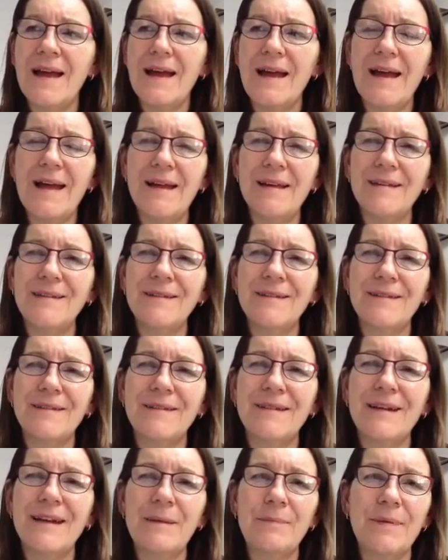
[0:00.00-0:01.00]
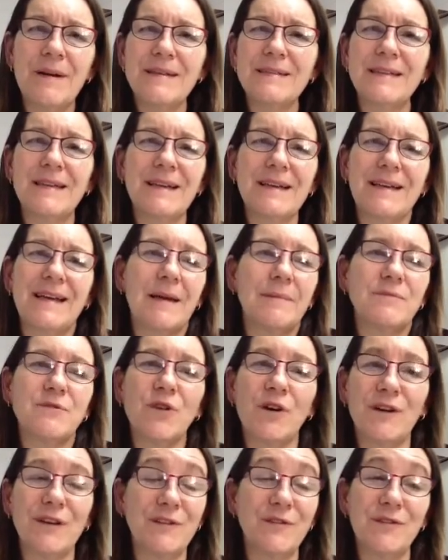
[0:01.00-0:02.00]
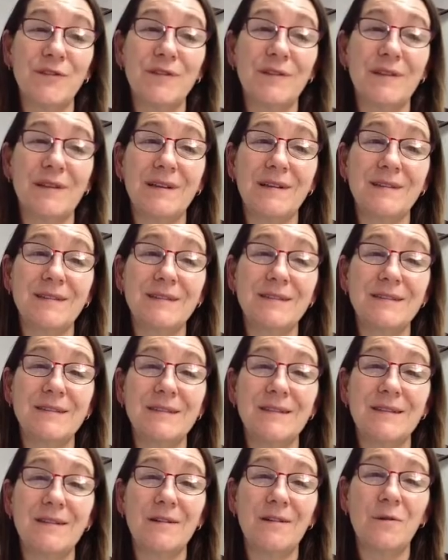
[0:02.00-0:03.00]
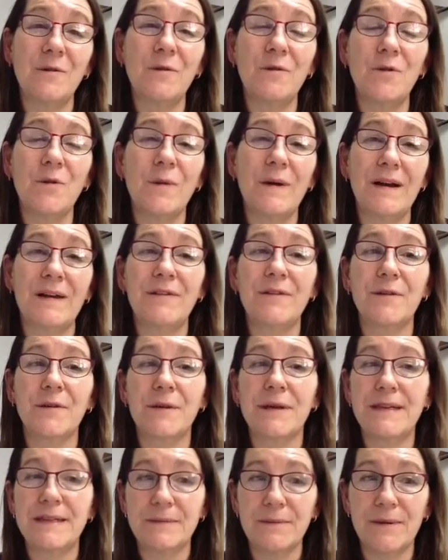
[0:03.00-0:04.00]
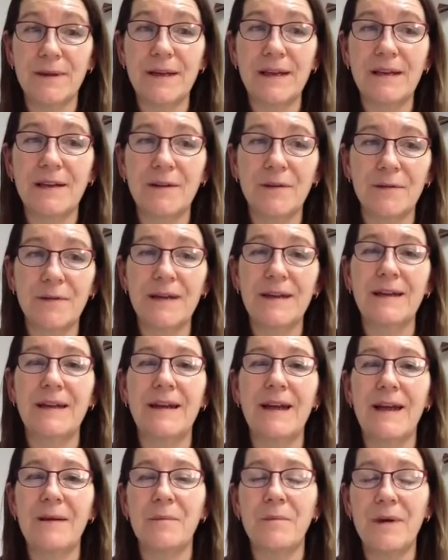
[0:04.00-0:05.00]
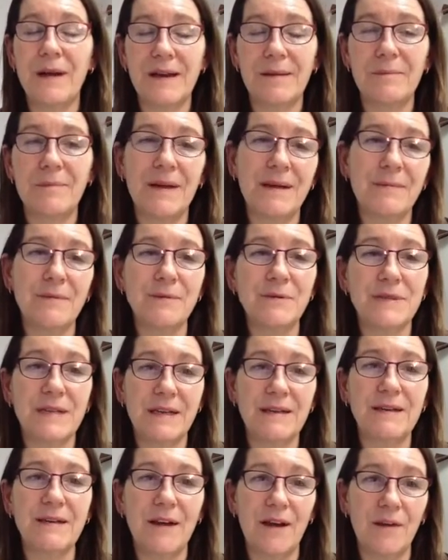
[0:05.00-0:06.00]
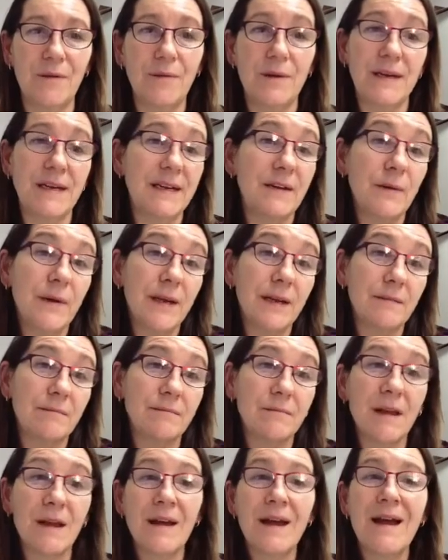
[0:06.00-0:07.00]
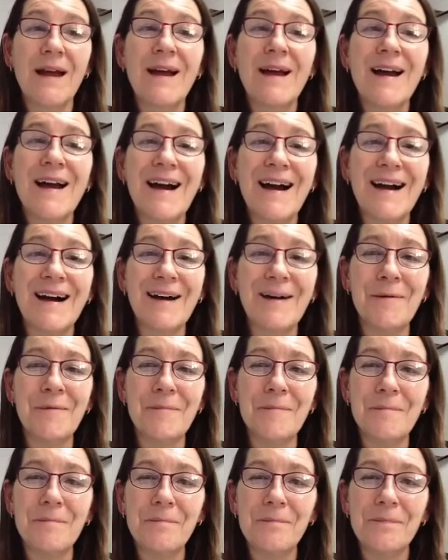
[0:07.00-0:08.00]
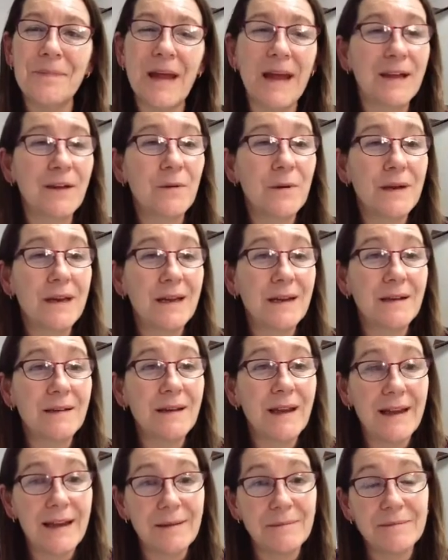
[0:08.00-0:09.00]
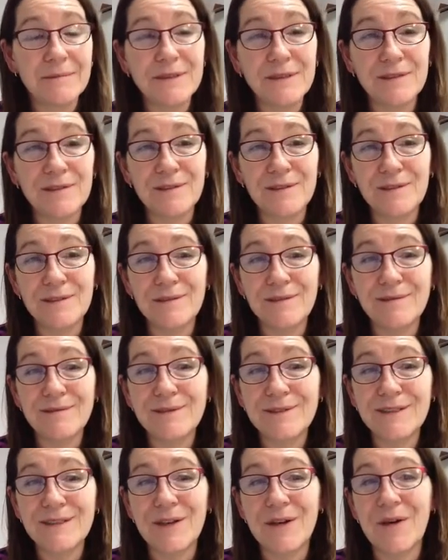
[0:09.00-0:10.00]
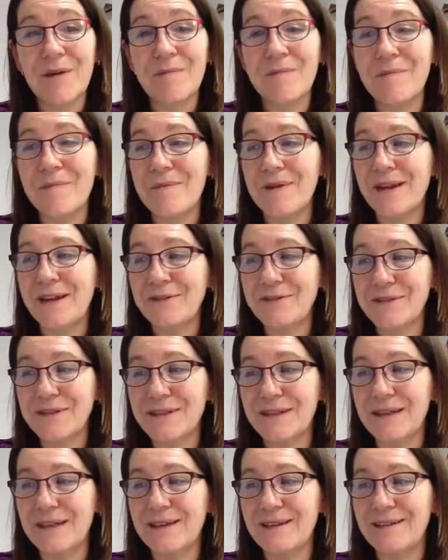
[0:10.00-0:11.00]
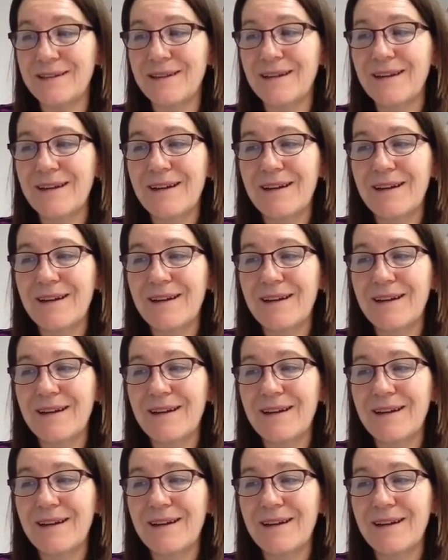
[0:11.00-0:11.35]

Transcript: And he basically kept trying to do things all the way through his working career, and when people said no, he quit. And quitting led him to some interesting